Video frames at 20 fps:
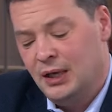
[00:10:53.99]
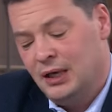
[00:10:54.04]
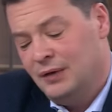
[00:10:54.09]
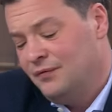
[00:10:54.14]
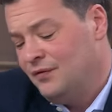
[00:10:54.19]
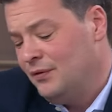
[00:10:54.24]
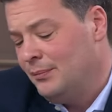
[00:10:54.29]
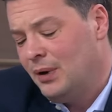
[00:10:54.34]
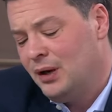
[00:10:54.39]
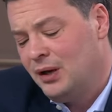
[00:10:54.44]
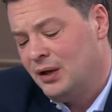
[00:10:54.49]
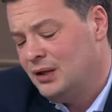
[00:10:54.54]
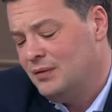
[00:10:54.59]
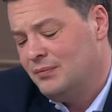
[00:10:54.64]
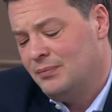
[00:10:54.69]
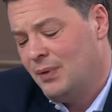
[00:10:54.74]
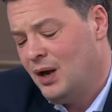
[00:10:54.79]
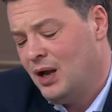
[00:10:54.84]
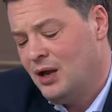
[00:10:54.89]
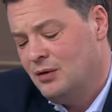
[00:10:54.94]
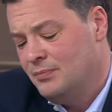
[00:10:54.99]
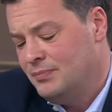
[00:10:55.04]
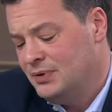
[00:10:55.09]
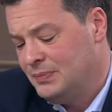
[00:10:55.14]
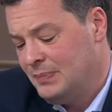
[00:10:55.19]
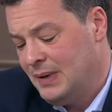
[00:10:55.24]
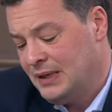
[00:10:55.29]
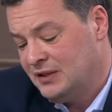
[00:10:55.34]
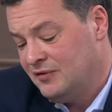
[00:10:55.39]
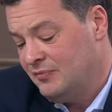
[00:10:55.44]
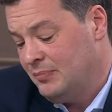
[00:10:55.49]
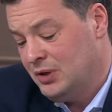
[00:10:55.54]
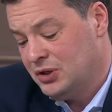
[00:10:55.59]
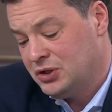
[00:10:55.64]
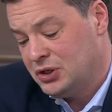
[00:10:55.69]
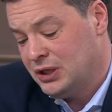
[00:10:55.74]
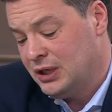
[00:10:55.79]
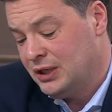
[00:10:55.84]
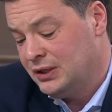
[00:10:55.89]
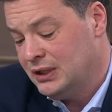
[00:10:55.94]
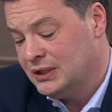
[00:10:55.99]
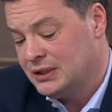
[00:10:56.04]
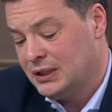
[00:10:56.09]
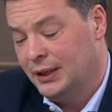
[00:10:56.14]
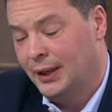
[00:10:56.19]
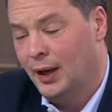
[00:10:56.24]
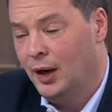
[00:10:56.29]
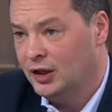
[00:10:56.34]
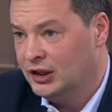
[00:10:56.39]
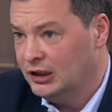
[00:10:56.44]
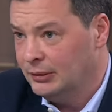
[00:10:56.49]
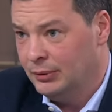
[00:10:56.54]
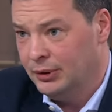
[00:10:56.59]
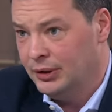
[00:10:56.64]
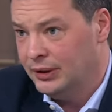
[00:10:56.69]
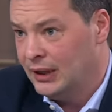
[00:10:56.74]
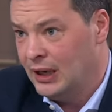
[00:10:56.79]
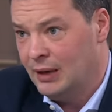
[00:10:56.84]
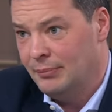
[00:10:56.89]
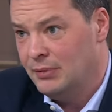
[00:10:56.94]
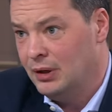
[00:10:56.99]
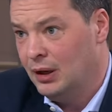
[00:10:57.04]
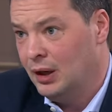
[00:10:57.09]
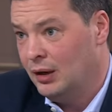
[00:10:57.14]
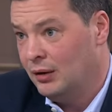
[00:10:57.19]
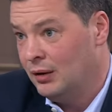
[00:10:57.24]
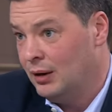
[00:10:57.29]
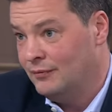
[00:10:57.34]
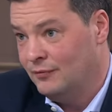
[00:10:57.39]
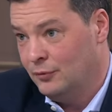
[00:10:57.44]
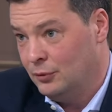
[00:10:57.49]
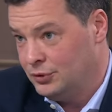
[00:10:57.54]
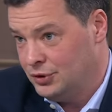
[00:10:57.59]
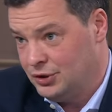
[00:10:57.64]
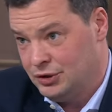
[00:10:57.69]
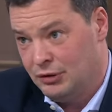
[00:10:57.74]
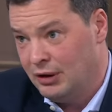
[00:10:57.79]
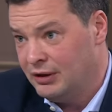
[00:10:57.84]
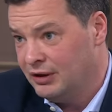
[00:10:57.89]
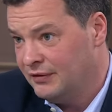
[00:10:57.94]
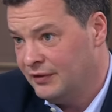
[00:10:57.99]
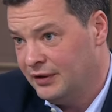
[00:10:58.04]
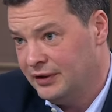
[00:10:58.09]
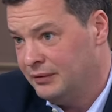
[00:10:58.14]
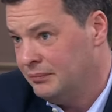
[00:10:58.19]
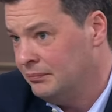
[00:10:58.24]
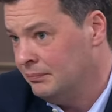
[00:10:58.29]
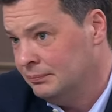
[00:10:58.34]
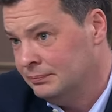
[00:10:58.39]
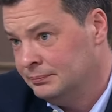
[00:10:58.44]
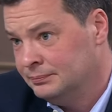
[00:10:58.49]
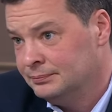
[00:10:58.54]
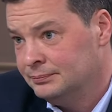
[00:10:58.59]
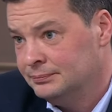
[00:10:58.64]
And from my, my own perspective, personally, I think it's unarguable that our, our armed forces are underfunded.